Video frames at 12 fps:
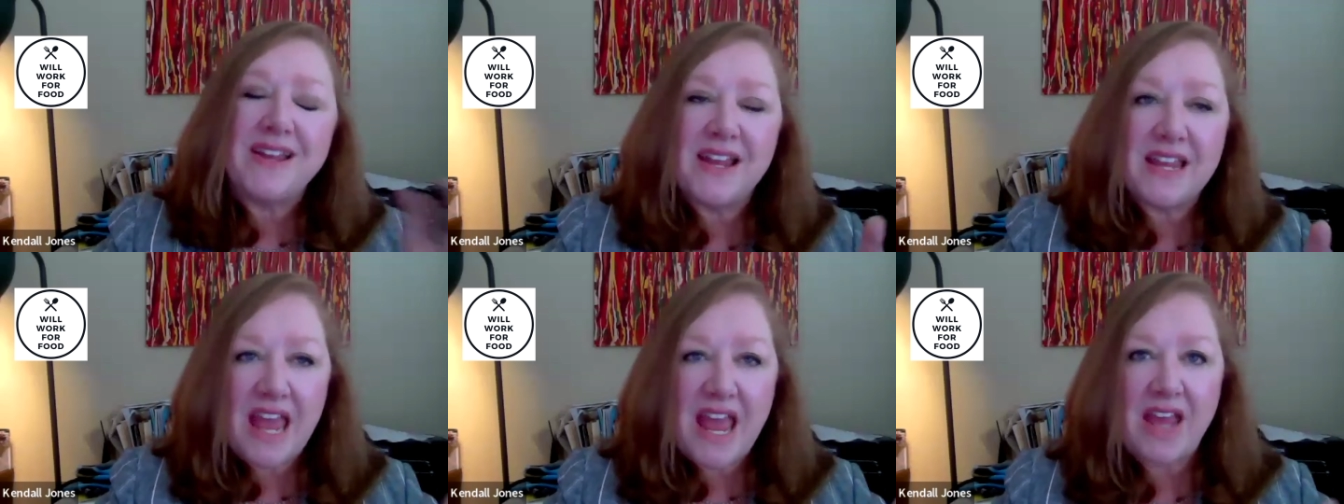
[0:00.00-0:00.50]

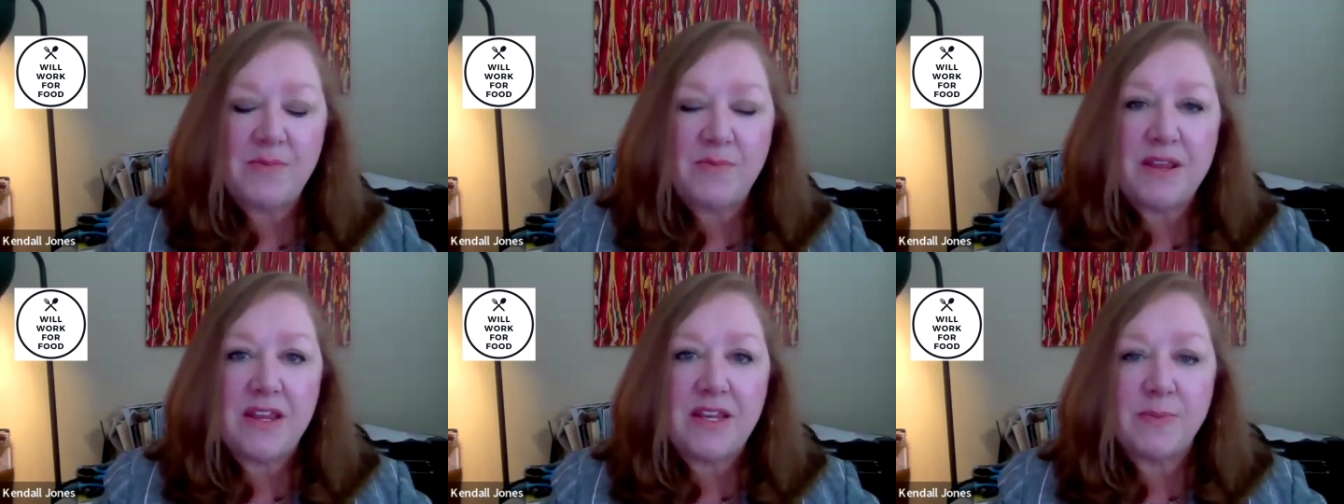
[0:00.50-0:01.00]
It can
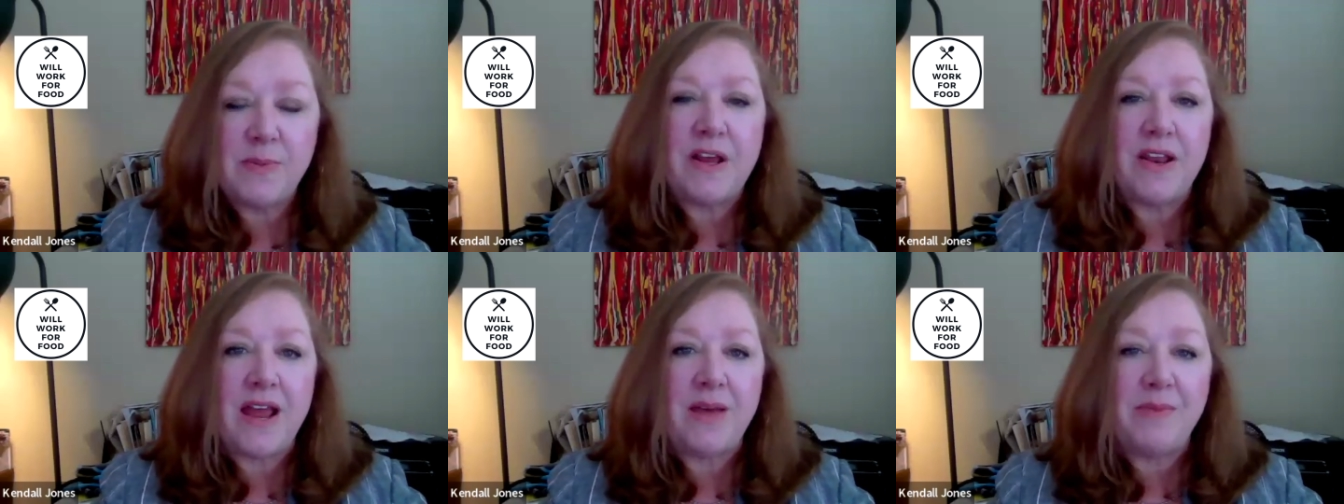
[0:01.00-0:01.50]
be, depending
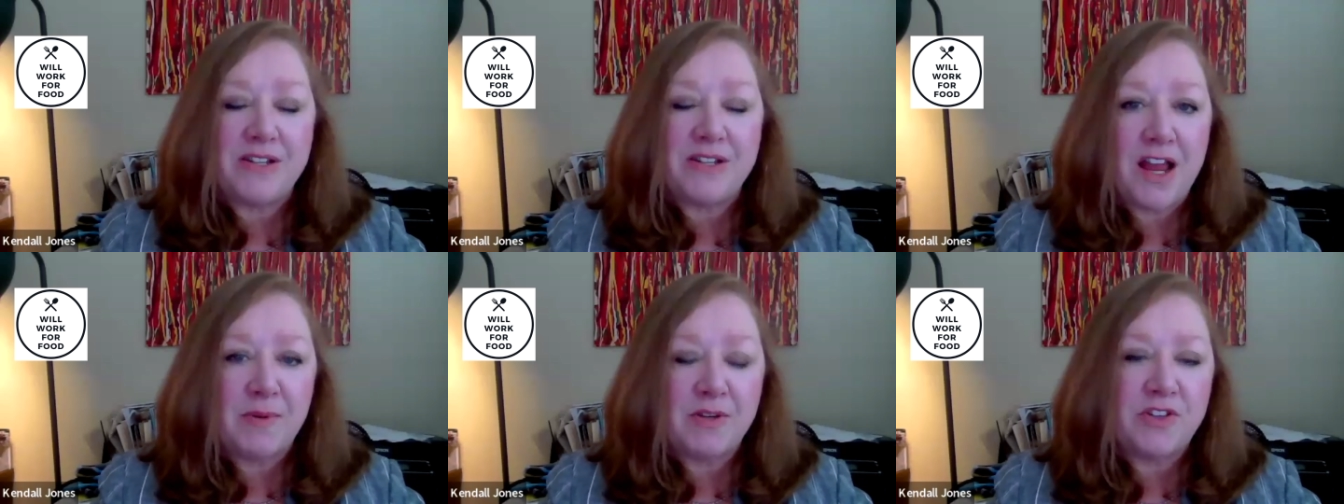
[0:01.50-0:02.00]
on how many
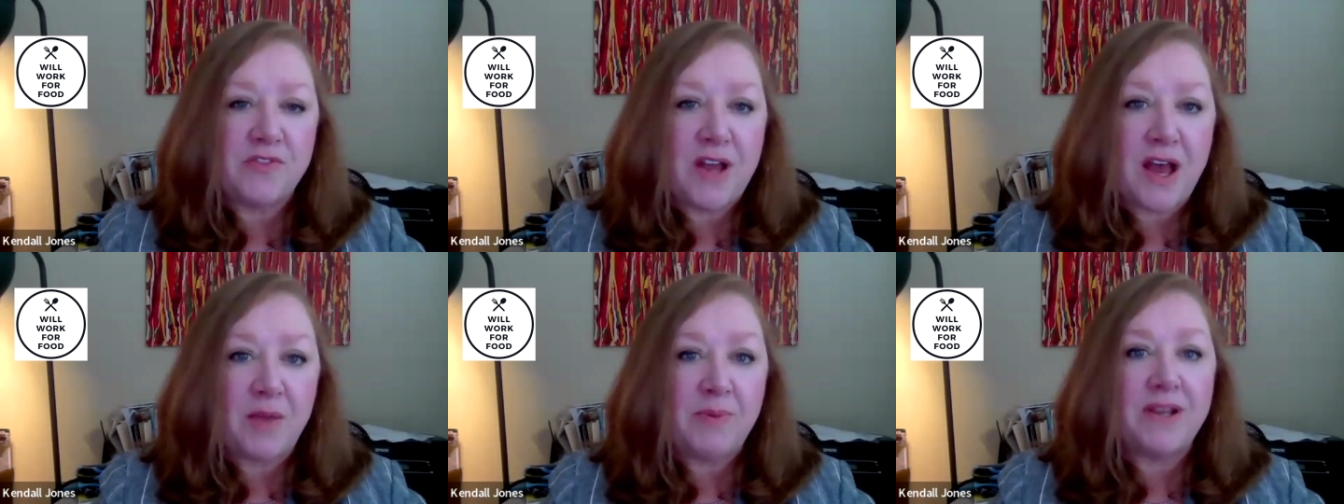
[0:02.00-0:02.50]
documents you've
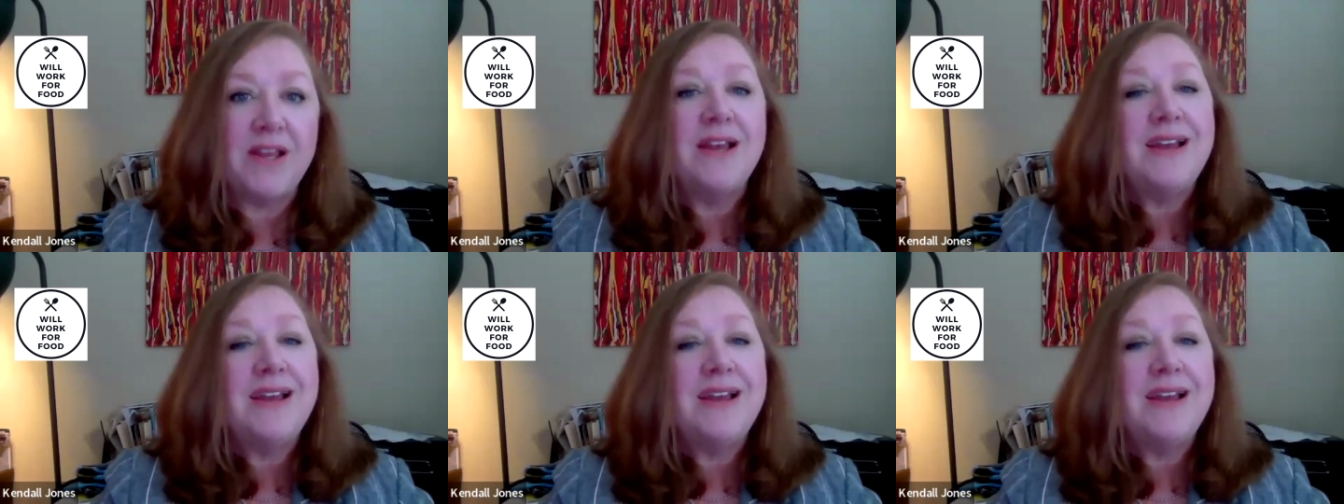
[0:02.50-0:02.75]
got, but